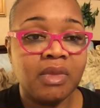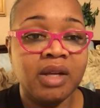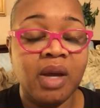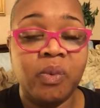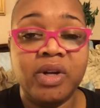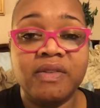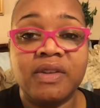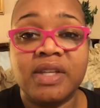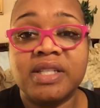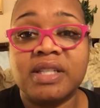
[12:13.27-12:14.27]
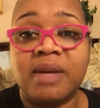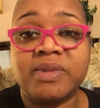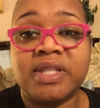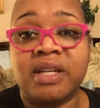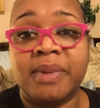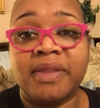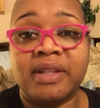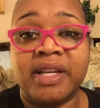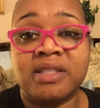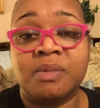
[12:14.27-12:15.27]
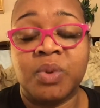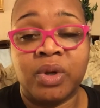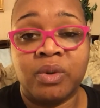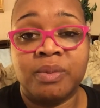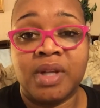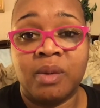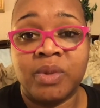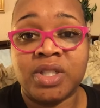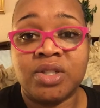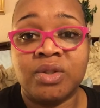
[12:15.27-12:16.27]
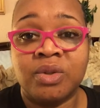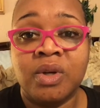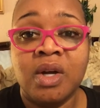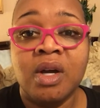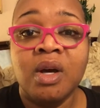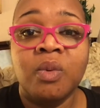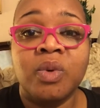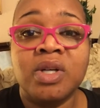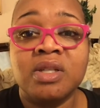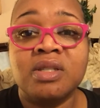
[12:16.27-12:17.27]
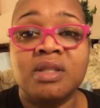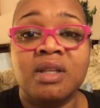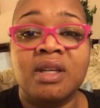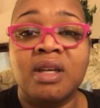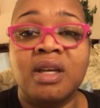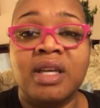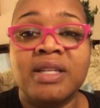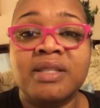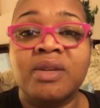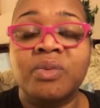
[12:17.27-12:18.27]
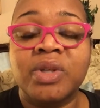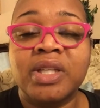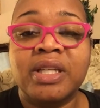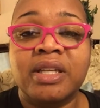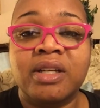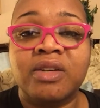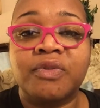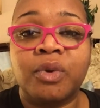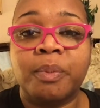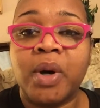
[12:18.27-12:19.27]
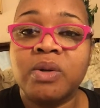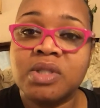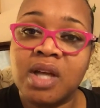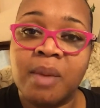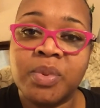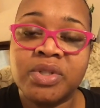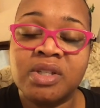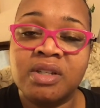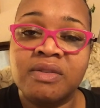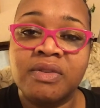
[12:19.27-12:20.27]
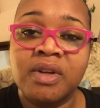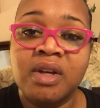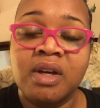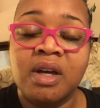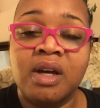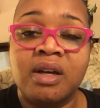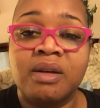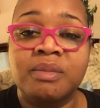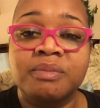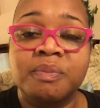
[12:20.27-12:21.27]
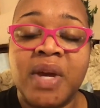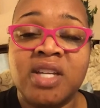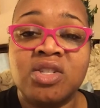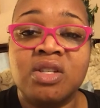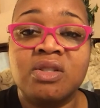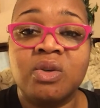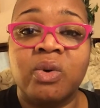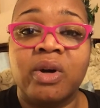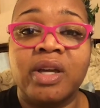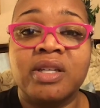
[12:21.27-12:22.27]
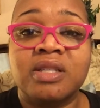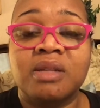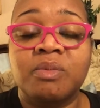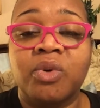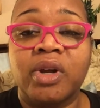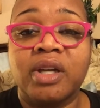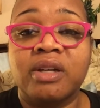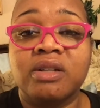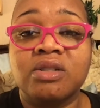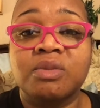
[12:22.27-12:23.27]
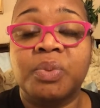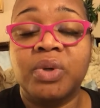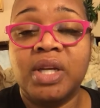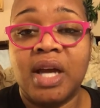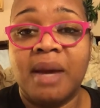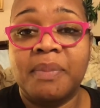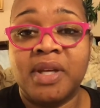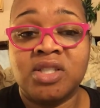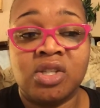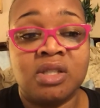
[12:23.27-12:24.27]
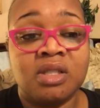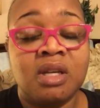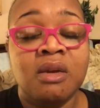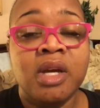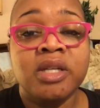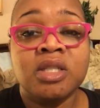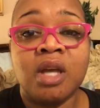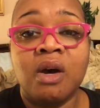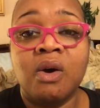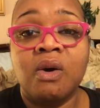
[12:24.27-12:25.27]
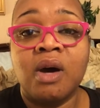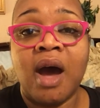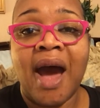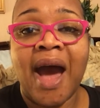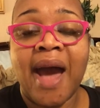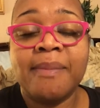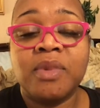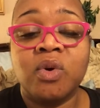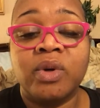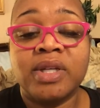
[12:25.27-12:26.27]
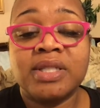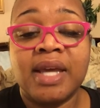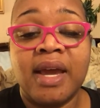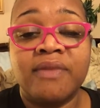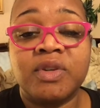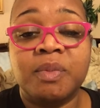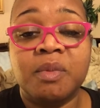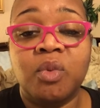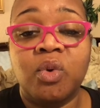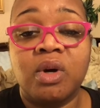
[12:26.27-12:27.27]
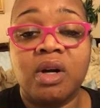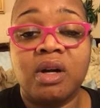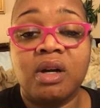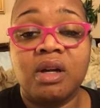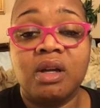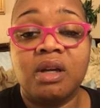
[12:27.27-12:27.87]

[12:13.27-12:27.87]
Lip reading: Now, one of the things that I was thinking about the last support group that I went to was, is it really geared for post-operative patients, or is it more geared to pre-op patients? So I'm going to have to be more